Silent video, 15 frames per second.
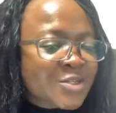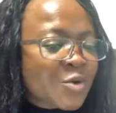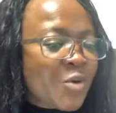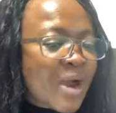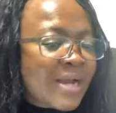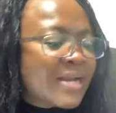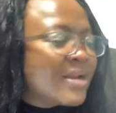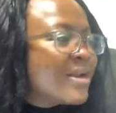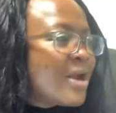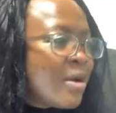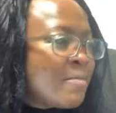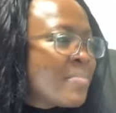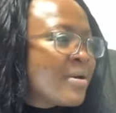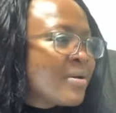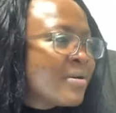quite a
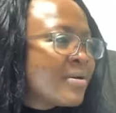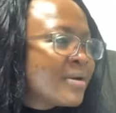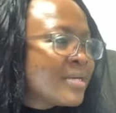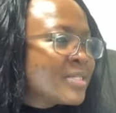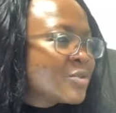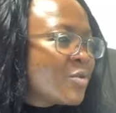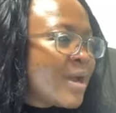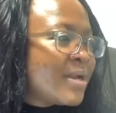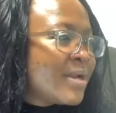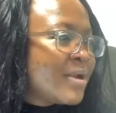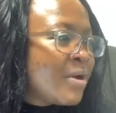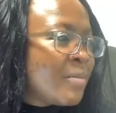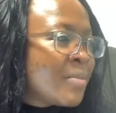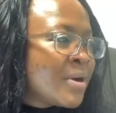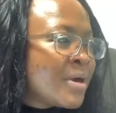number. It's quite a
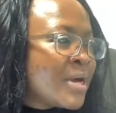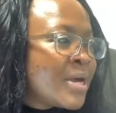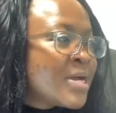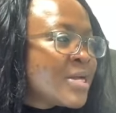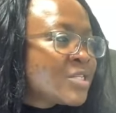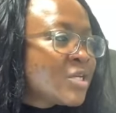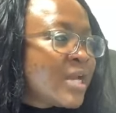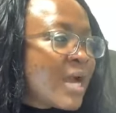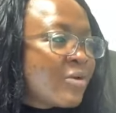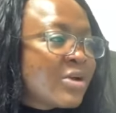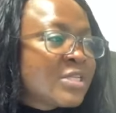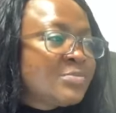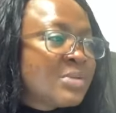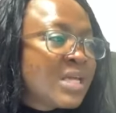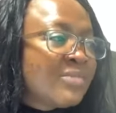number. So they are
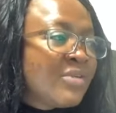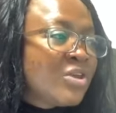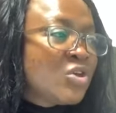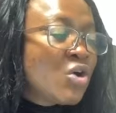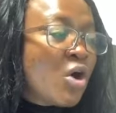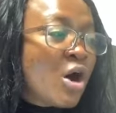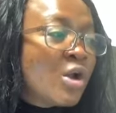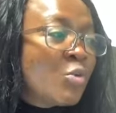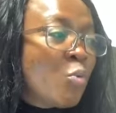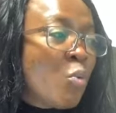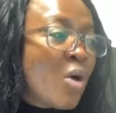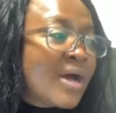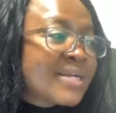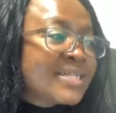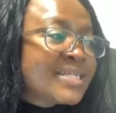going to be giving you all
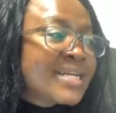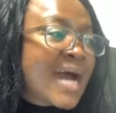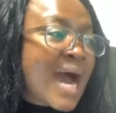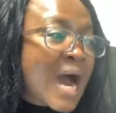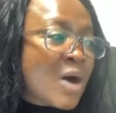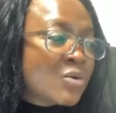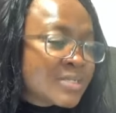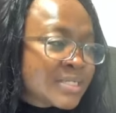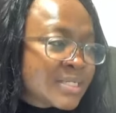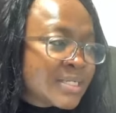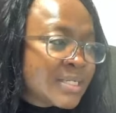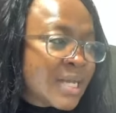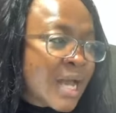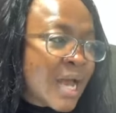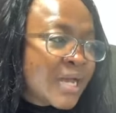
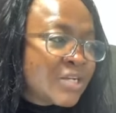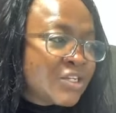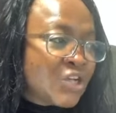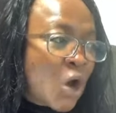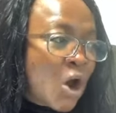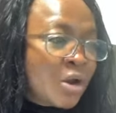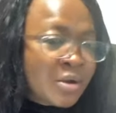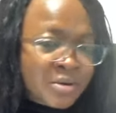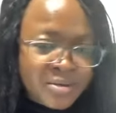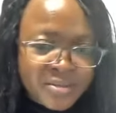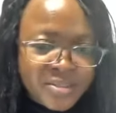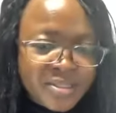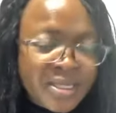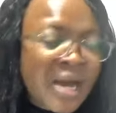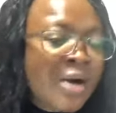$1,000.
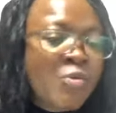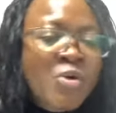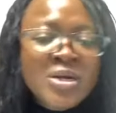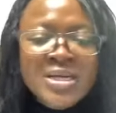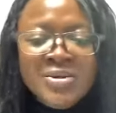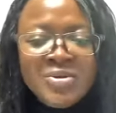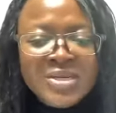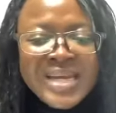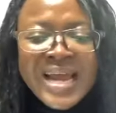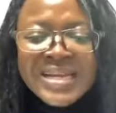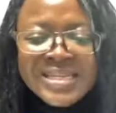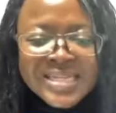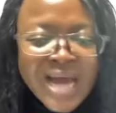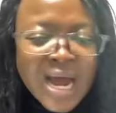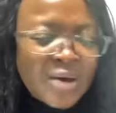
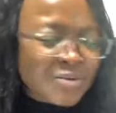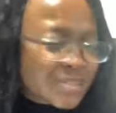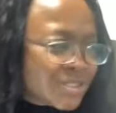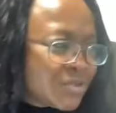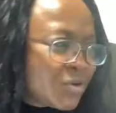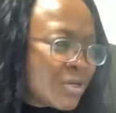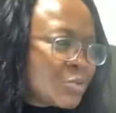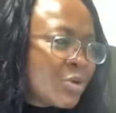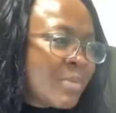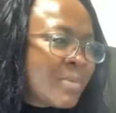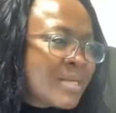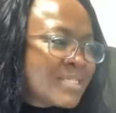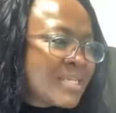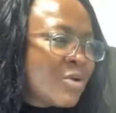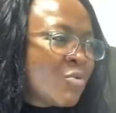$10,000. What am
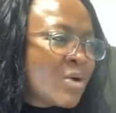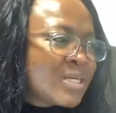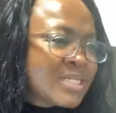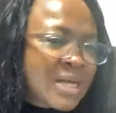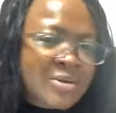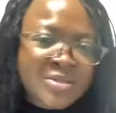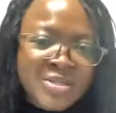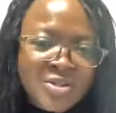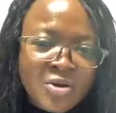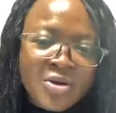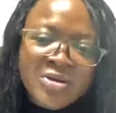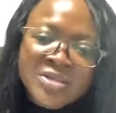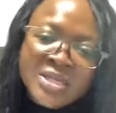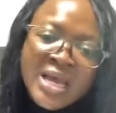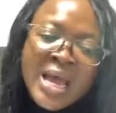I saying?
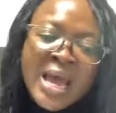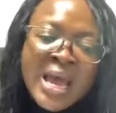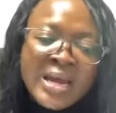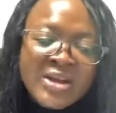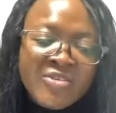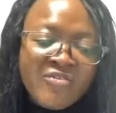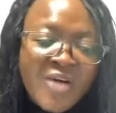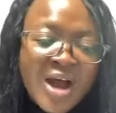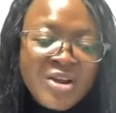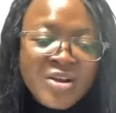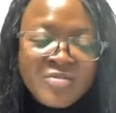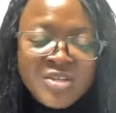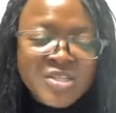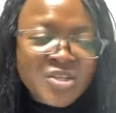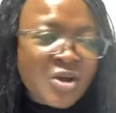$1,000. The value
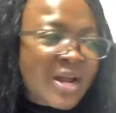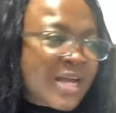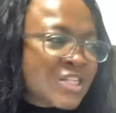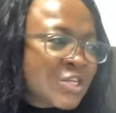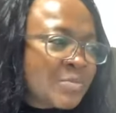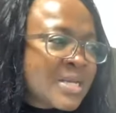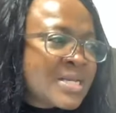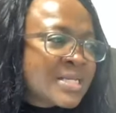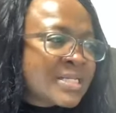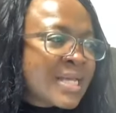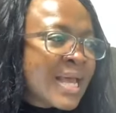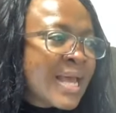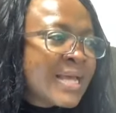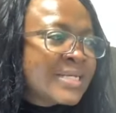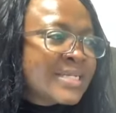of the scholarship is
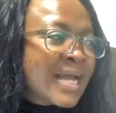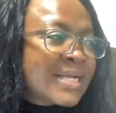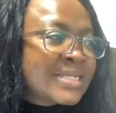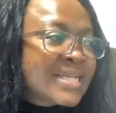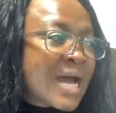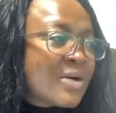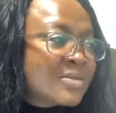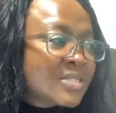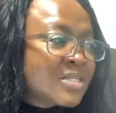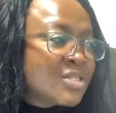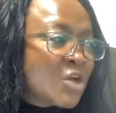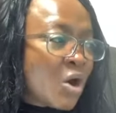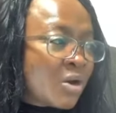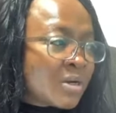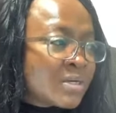
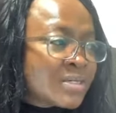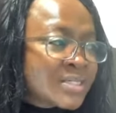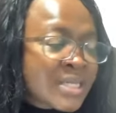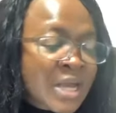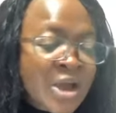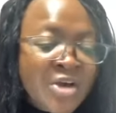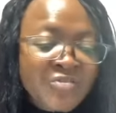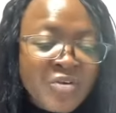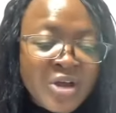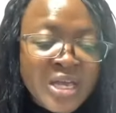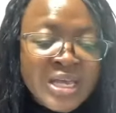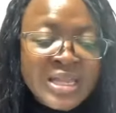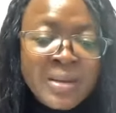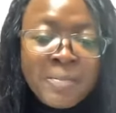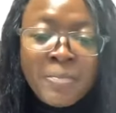$10,000 for
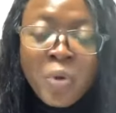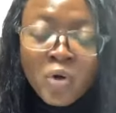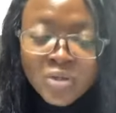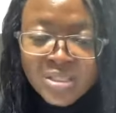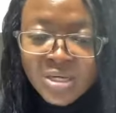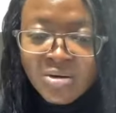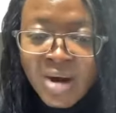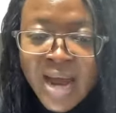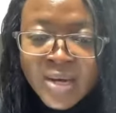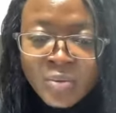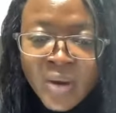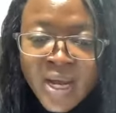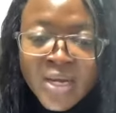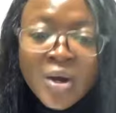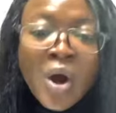either
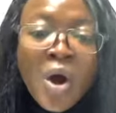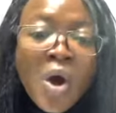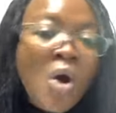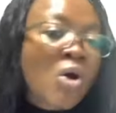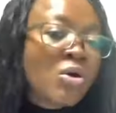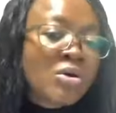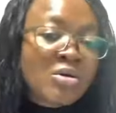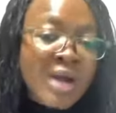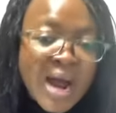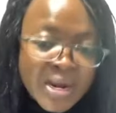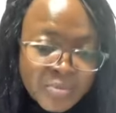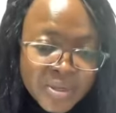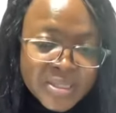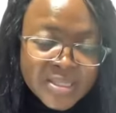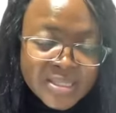postgraduate or
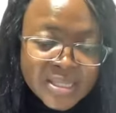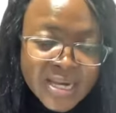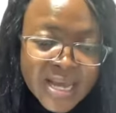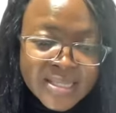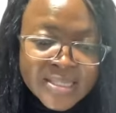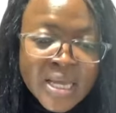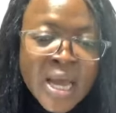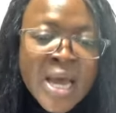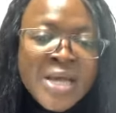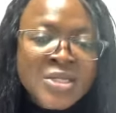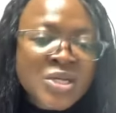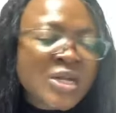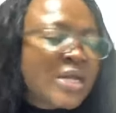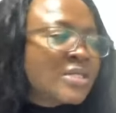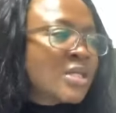graduate students.
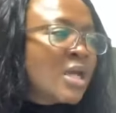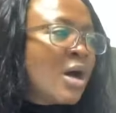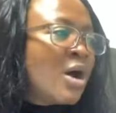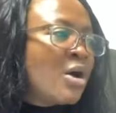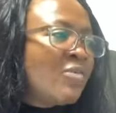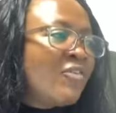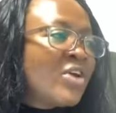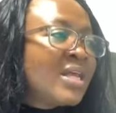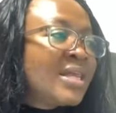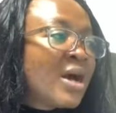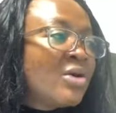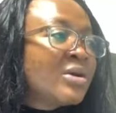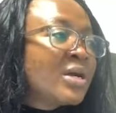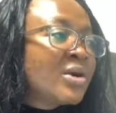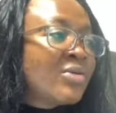So the, for either
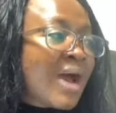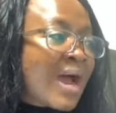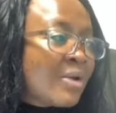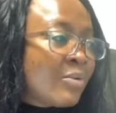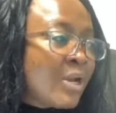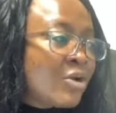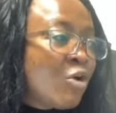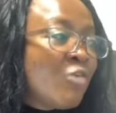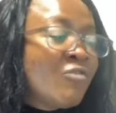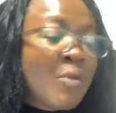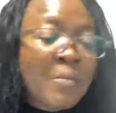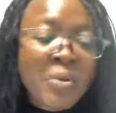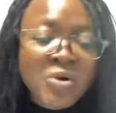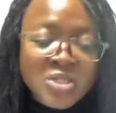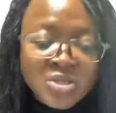undergraduate or for
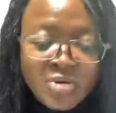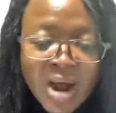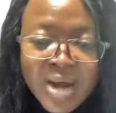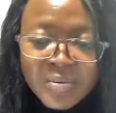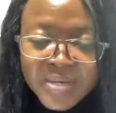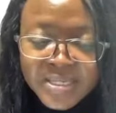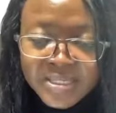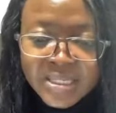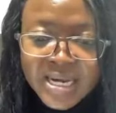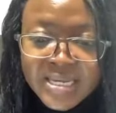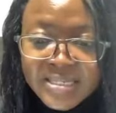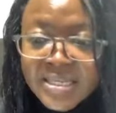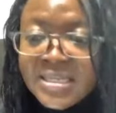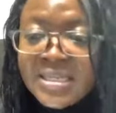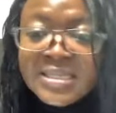postgraduate
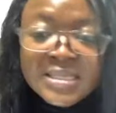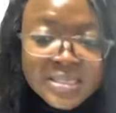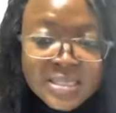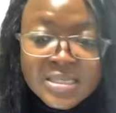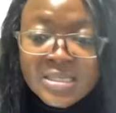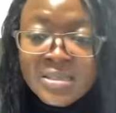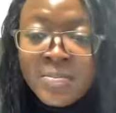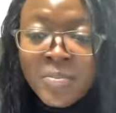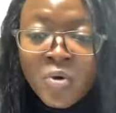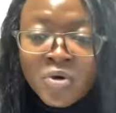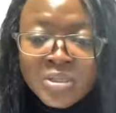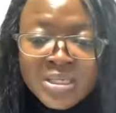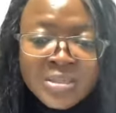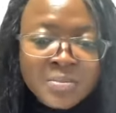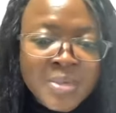students. This is
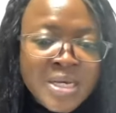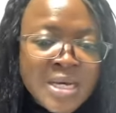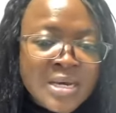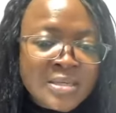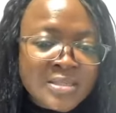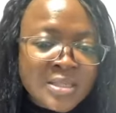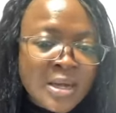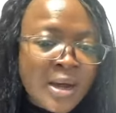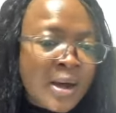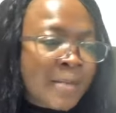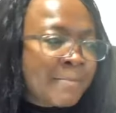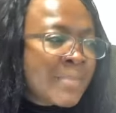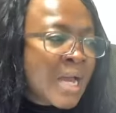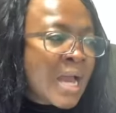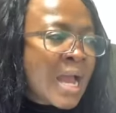important, because now